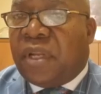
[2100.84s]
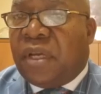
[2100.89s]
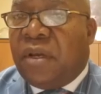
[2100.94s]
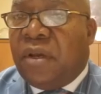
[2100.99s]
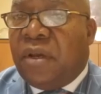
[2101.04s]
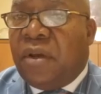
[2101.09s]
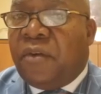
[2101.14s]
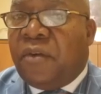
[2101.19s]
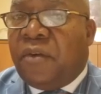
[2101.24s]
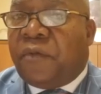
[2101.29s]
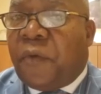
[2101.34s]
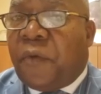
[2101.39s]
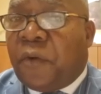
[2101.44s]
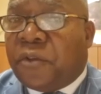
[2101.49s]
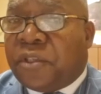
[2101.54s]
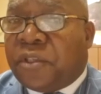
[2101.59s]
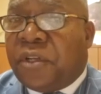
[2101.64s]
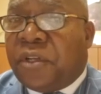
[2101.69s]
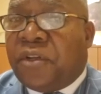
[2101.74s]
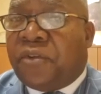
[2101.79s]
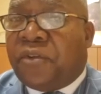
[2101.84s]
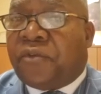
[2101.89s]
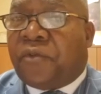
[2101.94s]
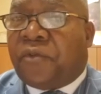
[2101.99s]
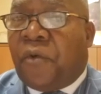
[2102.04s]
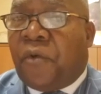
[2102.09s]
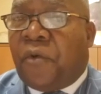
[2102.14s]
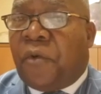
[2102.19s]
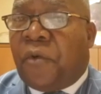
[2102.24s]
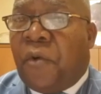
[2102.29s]
poverty.
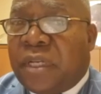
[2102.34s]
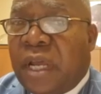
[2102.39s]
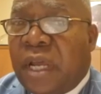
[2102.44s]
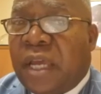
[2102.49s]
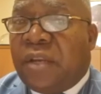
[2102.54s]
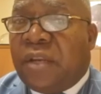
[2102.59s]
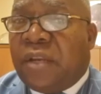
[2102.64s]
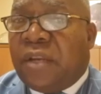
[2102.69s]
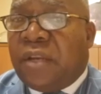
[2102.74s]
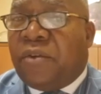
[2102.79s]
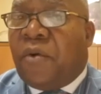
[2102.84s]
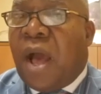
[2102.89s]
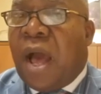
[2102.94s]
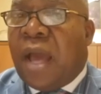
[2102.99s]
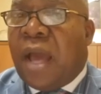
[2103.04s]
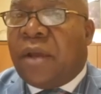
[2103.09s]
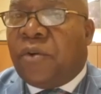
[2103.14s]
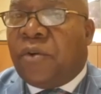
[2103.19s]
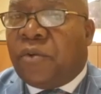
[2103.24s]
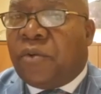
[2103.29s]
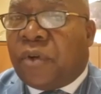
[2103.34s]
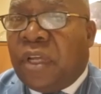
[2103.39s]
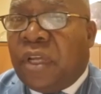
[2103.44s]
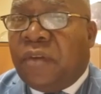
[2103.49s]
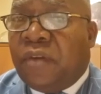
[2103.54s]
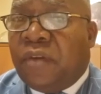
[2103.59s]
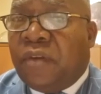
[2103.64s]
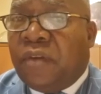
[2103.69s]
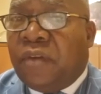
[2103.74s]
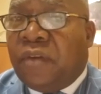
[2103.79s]
First to Detroit, Dayton,
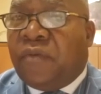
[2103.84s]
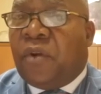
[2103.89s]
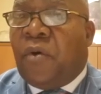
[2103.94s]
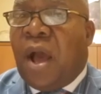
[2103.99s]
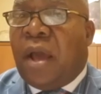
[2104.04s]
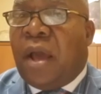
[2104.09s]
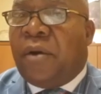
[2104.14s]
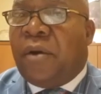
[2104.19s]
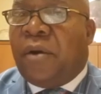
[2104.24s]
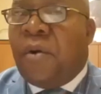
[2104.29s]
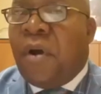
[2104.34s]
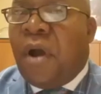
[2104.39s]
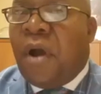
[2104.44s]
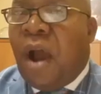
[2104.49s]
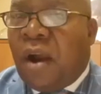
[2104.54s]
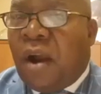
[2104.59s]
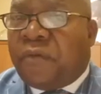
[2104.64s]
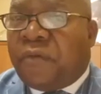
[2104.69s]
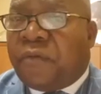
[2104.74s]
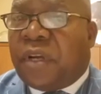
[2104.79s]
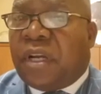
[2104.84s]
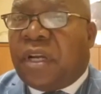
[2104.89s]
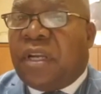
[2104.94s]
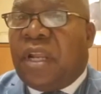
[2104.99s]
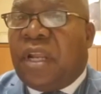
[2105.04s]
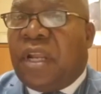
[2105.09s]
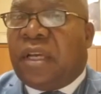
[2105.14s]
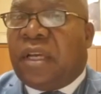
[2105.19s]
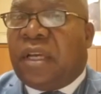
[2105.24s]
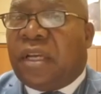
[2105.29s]
Ohio, Cleveland, Ohio,
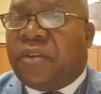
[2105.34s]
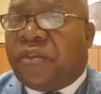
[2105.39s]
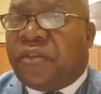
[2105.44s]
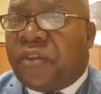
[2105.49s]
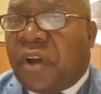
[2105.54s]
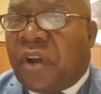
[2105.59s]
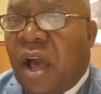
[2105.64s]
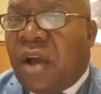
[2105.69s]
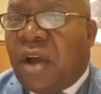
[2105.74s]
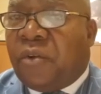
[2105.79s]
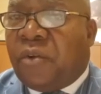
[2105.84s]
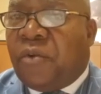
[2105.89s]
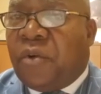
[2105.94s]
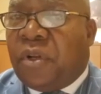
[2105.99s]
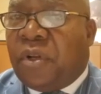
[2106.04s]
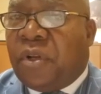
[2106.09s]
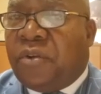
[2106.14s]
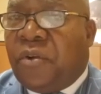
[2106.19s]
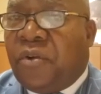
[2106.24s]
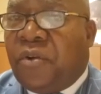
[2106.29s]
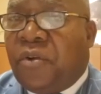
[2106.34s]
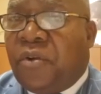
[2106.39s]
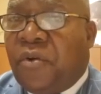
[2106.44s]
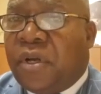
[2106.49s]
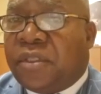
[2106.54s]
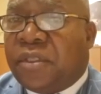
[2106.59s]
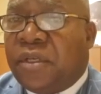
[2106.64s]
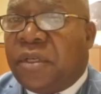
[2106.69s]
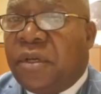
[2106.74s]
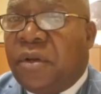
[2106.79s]
Hartford, Connecticut, Chicago,
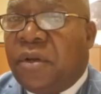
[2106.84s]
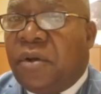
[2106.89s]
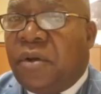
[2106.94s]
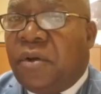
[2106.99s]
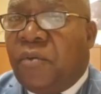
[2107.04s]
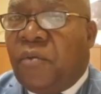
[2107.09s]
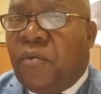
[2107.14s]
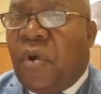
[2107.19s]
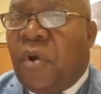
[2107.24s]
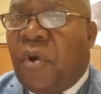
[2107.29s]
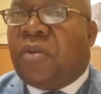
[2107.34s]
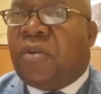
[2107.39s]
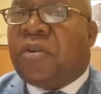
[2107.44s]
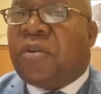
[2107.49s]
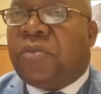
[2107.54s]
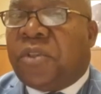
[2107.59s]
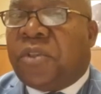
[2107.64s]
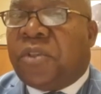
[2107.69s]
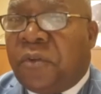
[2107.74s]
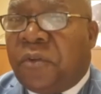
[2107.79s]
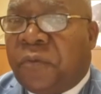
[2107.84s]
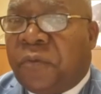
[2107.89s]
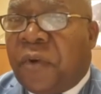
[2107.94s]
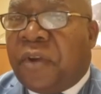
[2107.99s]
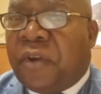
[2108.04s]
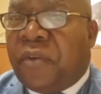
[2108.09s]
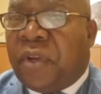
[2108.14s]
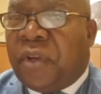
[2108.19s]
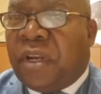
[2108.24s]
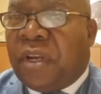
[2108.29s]
Illinois.
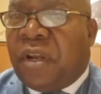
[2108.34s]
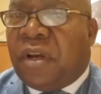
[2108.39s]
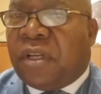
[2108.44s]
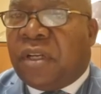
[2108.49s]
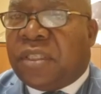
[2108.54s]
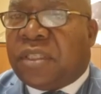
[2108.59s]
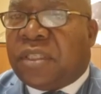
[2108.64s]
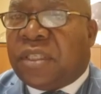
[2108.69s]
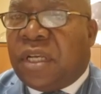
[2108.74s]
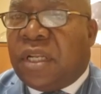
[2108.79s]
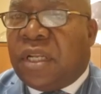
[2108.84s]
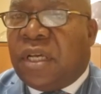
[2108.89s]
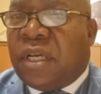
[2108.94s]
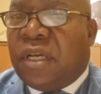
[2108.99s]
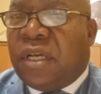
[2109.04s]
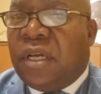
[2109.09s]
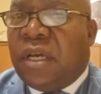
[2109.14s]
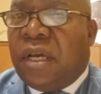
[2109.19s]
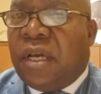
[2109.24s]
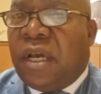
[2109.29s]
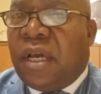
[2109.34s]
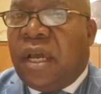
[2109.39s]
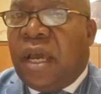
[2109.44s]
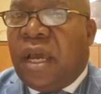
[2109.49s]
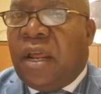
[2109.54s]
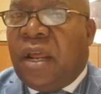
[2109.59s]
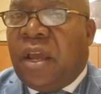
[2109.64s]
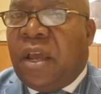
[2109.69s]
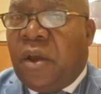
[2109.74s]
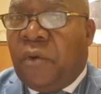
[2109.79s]
Welcome to the Frederick Douglass City.
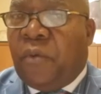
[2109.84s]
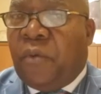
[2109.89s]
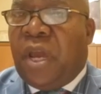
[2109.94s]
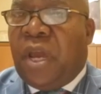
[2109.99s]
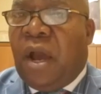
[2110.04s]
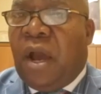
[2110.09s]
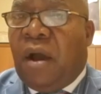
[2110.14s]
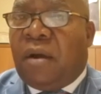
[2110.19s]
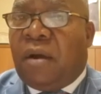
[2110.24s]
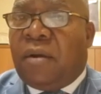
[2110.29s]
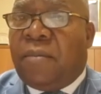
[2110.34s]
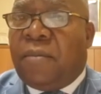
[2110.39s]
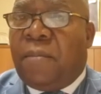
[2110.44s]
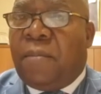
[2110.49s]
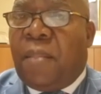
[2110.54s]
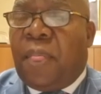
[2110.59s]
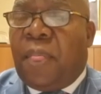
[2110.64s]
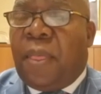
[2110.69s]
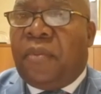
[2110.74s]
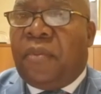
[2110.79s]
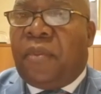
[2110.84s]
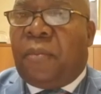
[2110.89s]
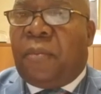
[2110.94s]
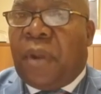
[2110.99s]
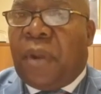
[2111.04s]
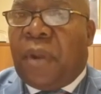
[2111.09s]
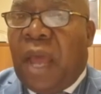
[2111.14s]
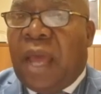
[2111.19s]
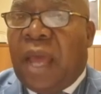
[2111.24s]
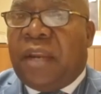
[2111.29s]
And here we are.
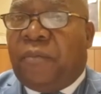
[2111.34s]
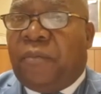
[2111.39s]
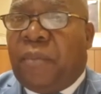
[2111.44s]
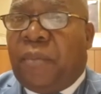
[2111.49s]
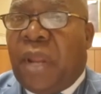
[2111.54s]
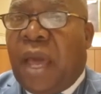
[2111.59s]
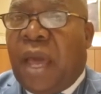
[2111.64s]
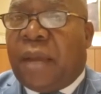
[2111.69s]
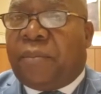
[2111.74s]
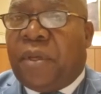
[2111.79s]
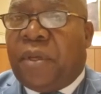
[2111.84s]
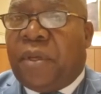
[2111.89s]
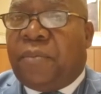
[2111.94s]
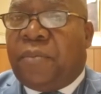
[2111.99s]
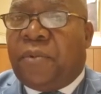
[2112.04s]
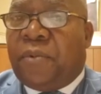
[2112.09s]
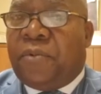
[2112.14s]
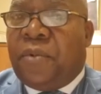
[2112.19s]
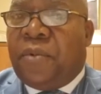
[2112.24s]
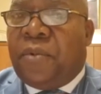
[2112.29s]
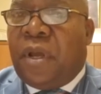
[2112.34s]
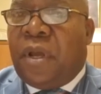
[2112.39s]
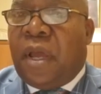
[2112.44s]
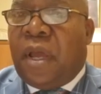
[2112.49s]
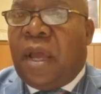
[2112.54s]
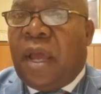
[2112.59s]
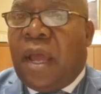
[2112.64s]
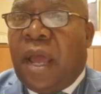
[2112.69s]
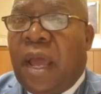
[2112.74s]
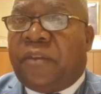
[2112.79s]
The plight of Black
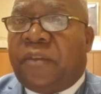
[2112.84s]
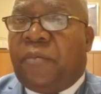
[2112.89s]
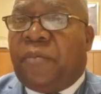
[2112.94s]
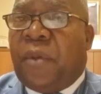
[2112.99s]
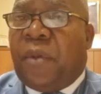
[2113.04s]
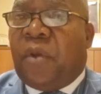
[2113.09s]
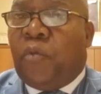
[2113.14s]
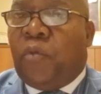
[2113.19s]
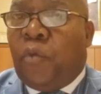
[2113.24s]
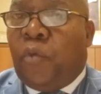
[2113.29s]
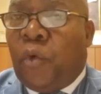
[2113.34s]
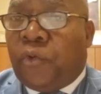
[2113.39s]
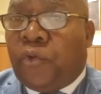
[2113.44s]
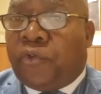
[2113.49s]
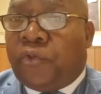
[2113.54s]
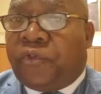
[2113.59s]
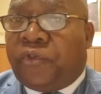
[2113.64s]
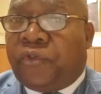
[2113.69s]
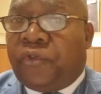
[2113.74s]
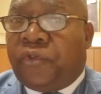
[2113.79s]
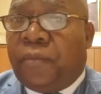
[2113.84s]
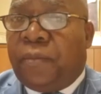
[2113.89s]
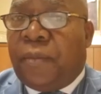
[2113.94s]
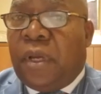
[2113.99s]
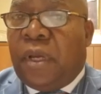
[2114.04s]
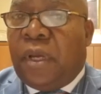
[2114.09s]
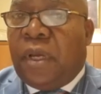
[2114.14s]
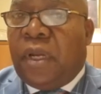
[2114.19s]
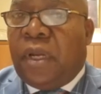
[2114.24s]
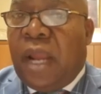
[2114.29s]
people has been
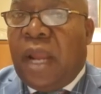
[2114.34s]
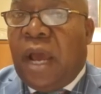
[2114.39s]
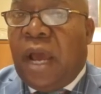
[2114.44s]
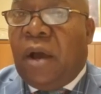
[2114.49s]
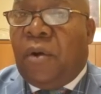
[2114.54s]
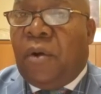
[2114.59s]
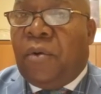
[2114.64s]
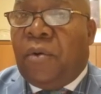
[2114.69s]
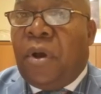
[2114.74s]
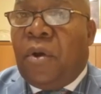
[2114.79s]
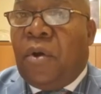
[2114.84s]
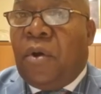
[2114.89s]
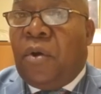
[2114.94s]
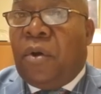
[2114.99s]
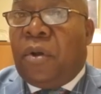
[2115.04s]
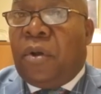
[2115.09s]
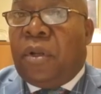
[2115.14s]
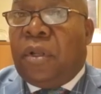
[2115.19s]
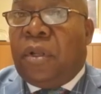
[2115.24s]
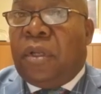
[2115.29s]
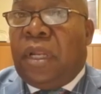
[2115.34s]
worse. Now,